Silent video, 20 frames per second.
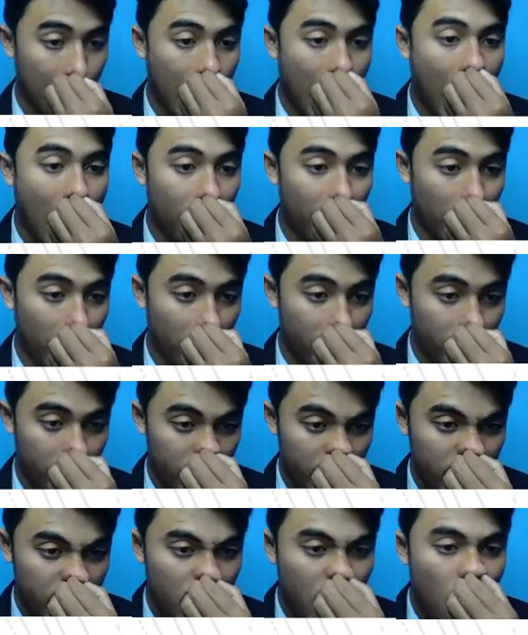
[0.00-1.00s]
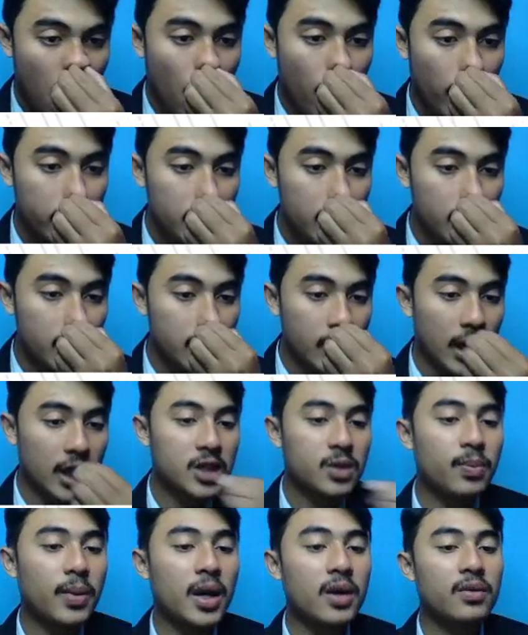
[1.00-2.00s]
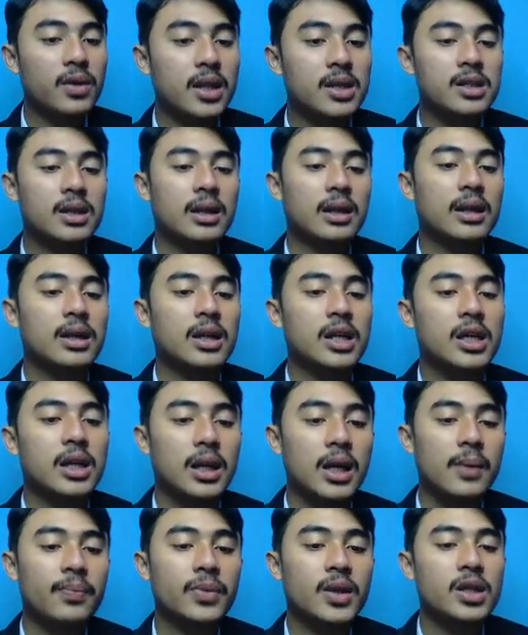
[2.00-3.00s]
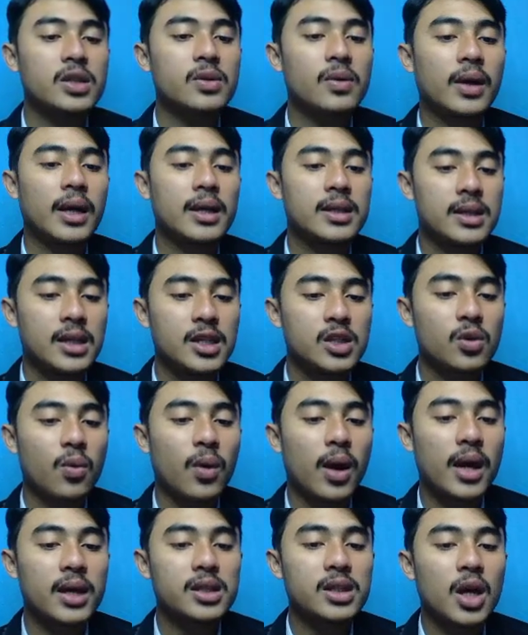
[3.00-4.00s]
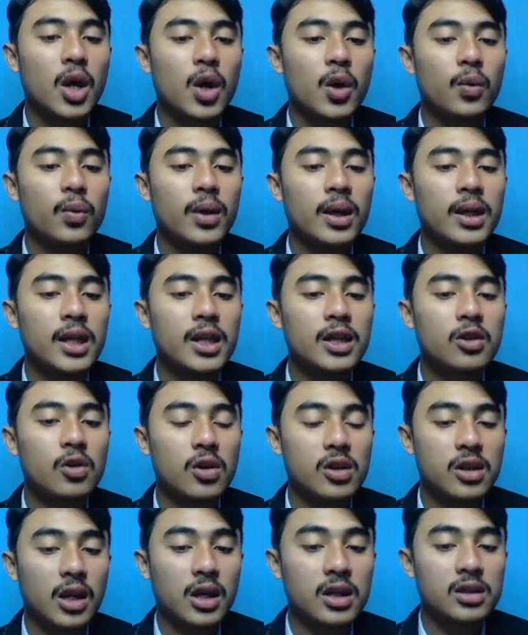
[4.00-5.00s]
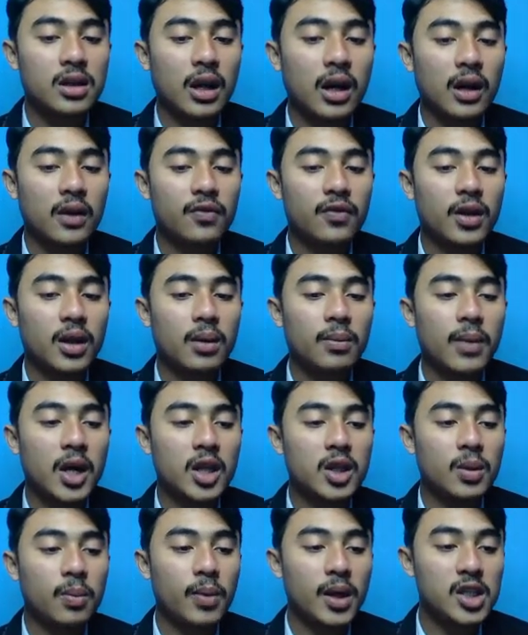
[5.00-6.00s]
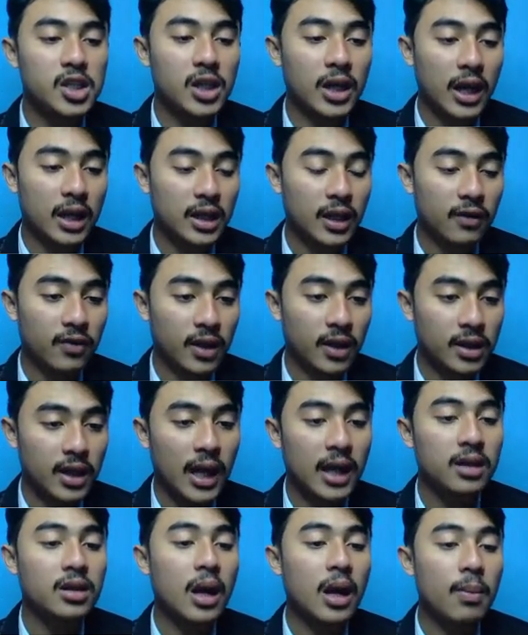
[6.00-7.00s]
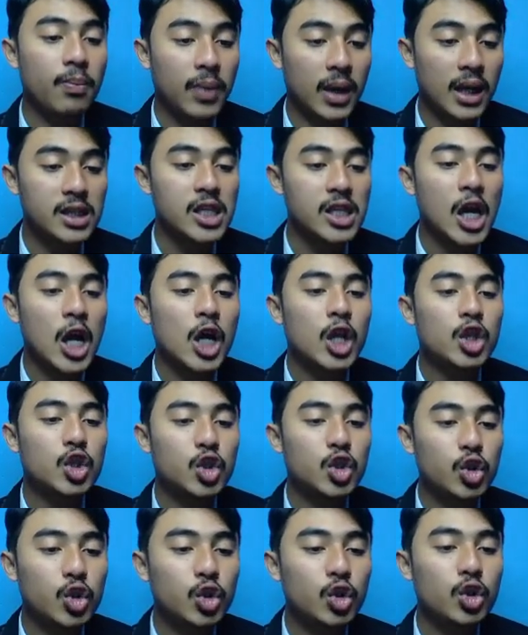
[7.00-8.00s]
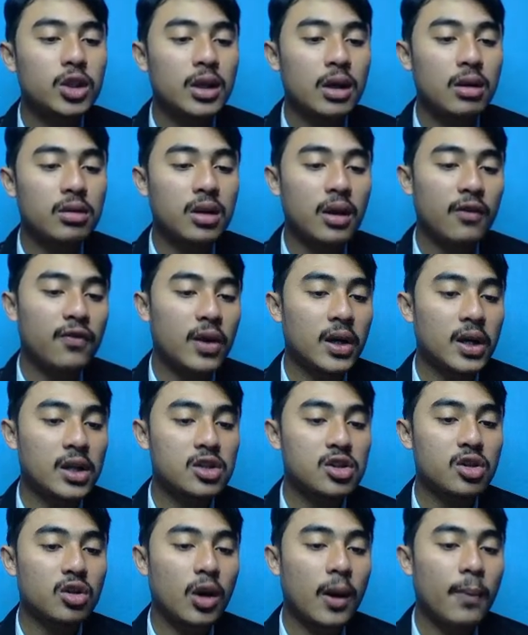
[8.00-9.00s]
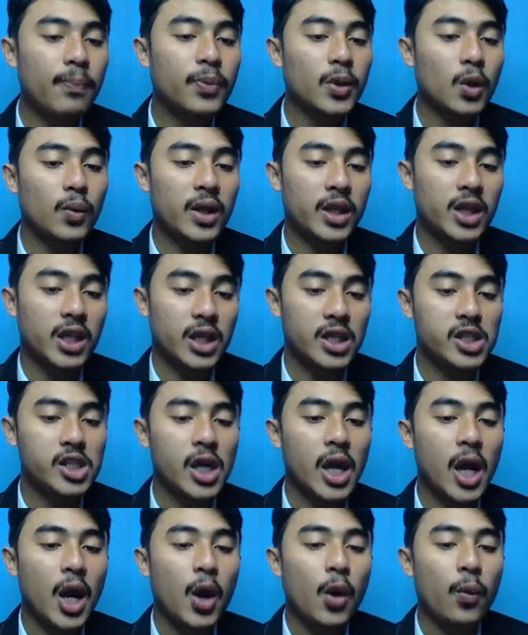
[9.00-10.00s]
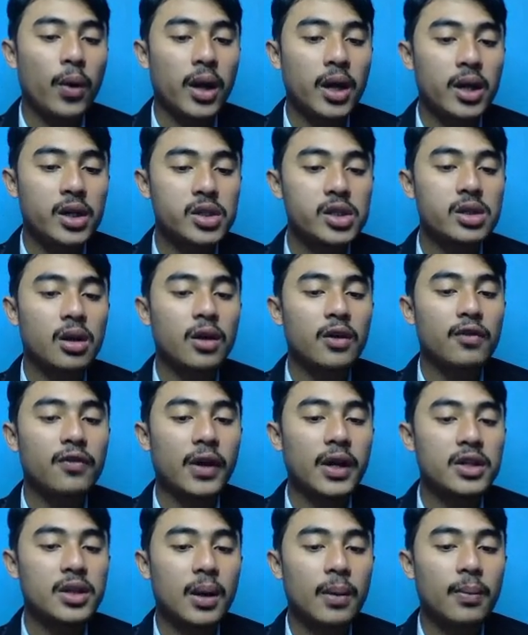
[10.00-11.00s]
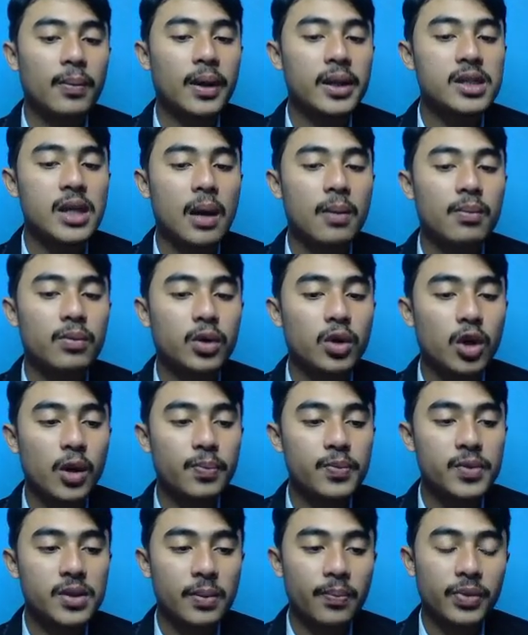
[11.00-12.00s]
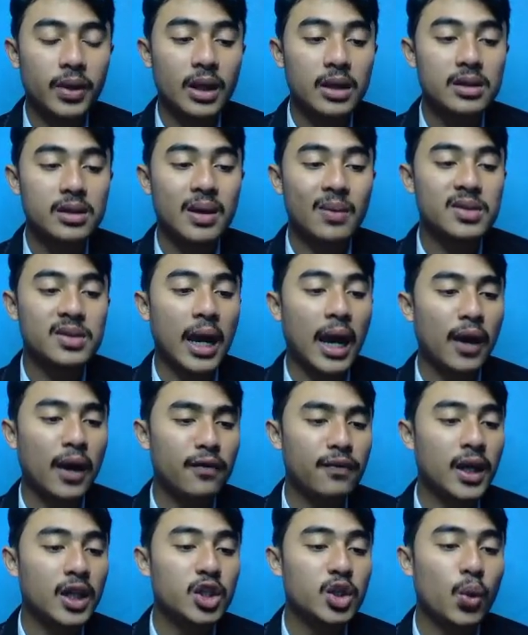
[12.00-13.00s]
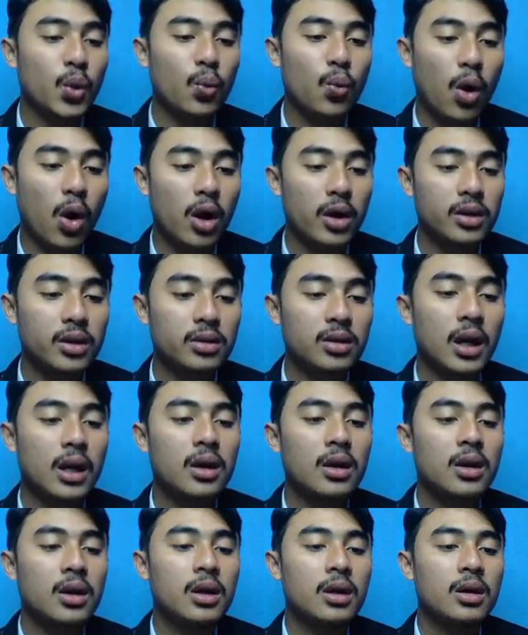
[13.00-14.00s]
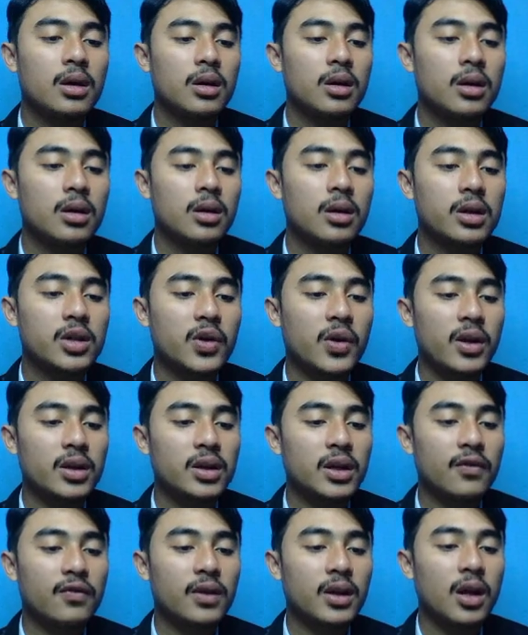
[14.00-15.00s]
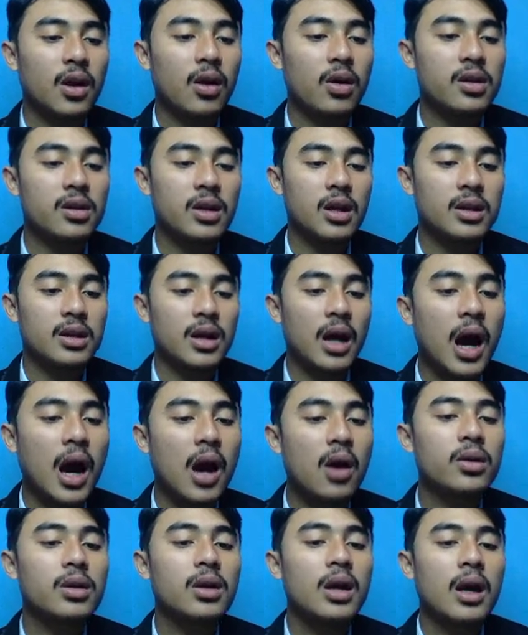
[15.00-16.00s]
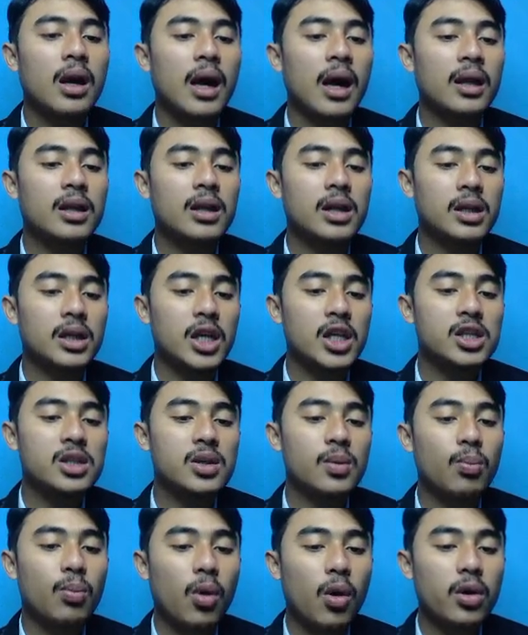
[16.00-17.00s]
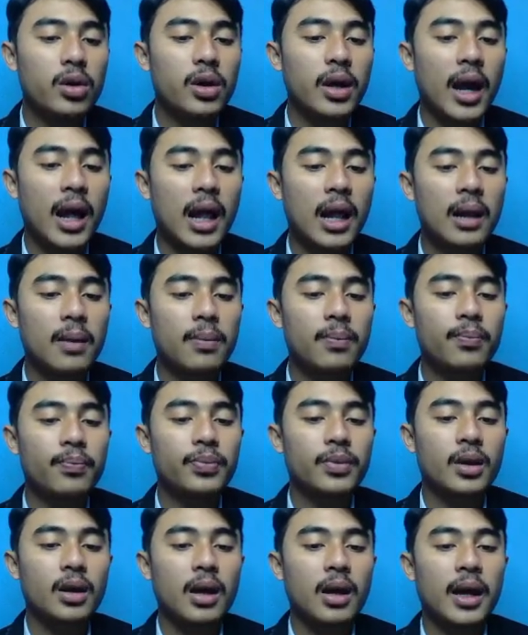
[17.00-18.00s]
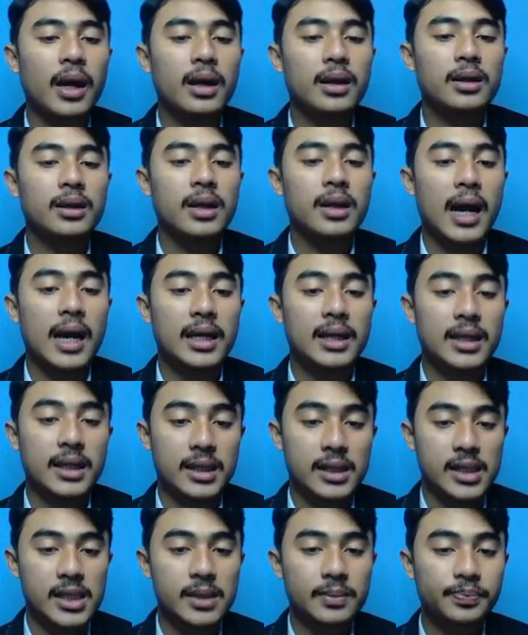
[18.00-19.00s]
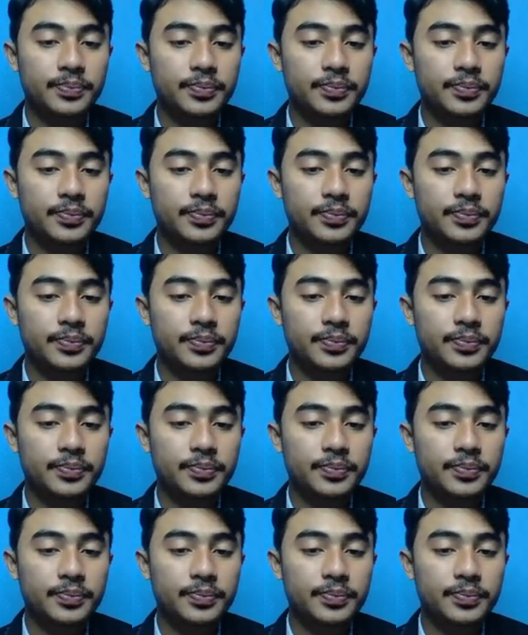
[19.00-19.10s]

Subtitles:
However, what this experience clearly suggests was we need to think careful about matching activity and topics to the different group we teach. Whereas, for example, some groups seems happy to work creatively on their own, others need more help and guidance.